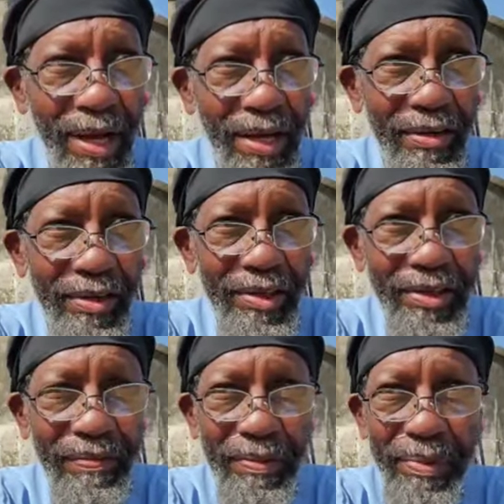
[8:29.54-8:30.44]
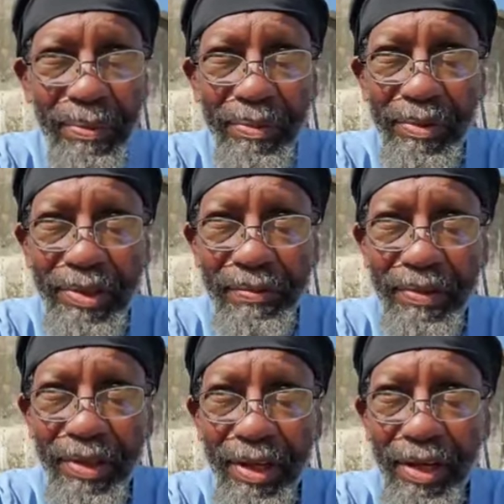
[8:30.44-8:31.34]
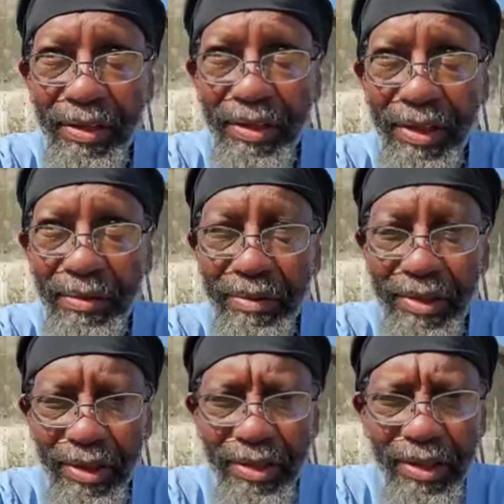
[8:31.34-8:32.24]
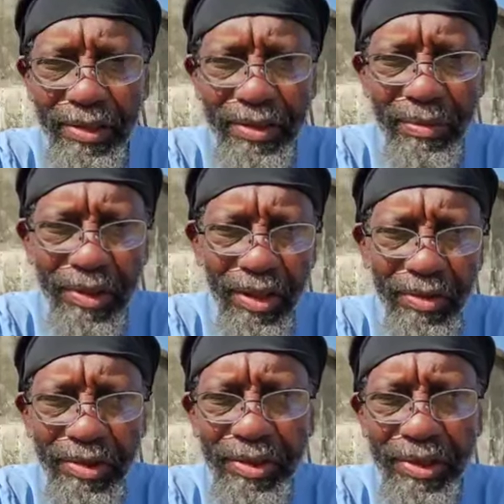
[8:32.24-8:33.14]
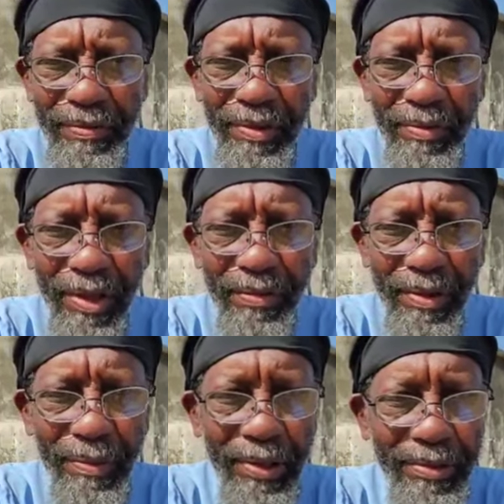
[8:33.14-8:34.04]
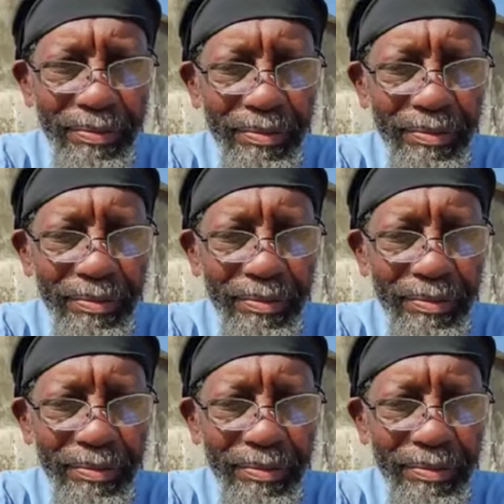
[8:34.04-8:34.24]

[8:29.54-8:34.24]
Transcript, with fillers: I look at different people, different uh, just what well, cultures, different whatever, whatever,